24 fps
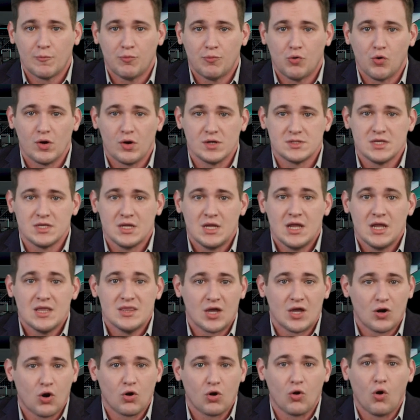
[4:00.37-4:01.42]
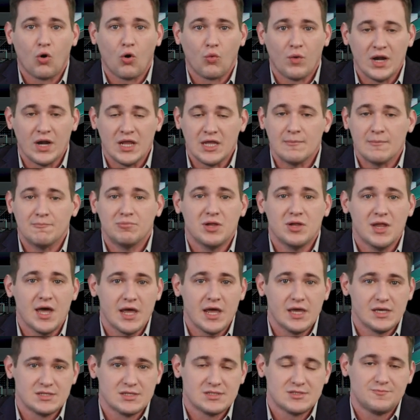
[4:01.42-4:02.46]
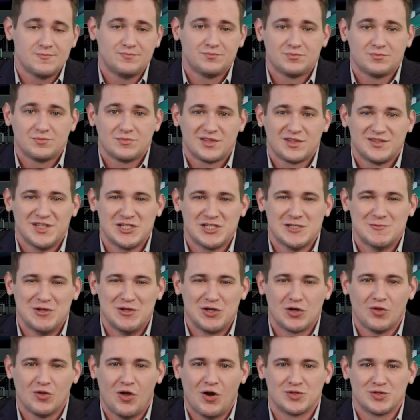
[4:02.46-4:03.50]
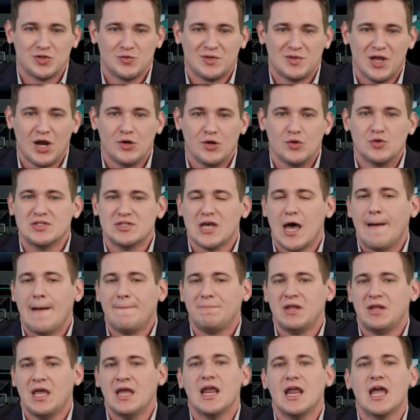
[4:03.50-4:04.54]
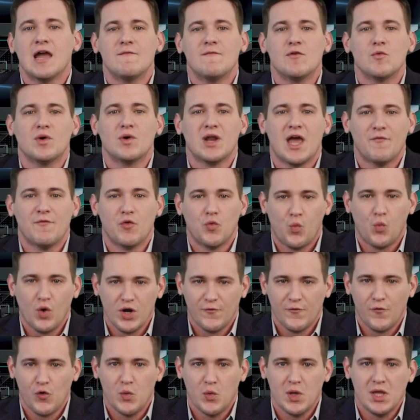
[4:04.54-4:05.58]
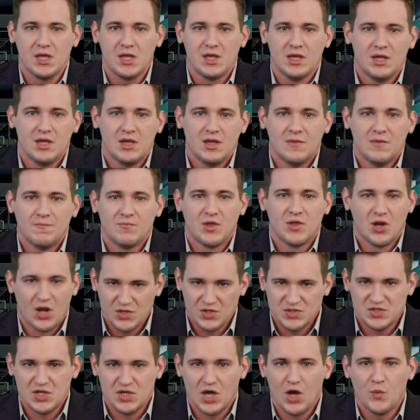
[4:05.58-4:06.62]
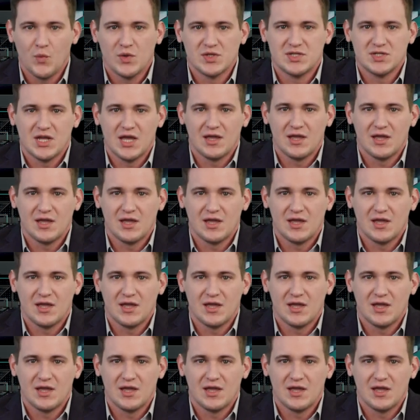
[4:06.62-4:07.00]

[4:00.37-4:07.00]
reports that are already in place. This has been your Long-Term Care News Update. Everyone have a wonderful week, and I'll see you on Wednesday.